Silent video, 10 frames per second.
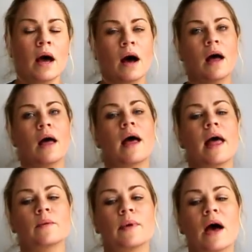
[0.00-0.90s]

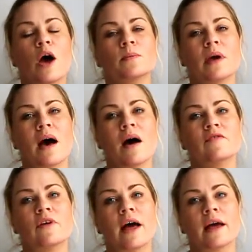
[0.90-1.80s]
Anyway, I hope you
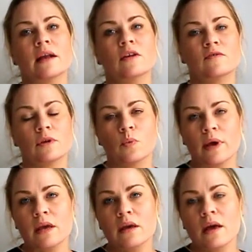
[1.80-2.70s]
have a lovely
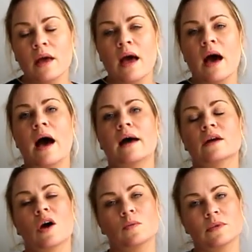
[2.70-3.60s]
week, and
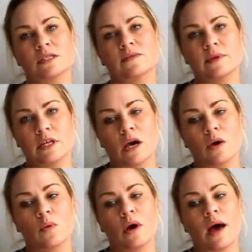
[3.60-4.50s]
I hope this
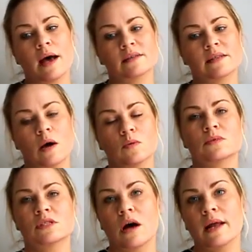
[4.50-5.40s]
video has
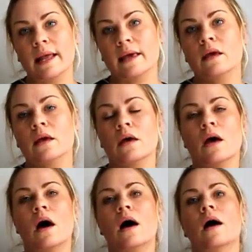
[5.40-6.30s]
helped slightly.
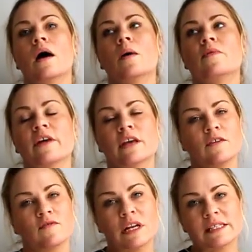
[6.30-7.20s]
Thank
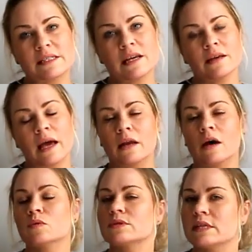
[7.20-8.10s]
you for listening, and
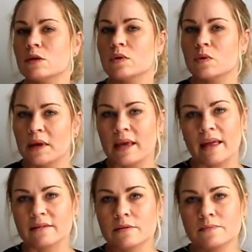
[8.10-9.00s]
I will see you at the
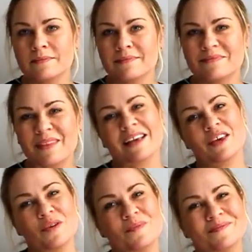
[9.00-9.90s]
weekend. Thank you.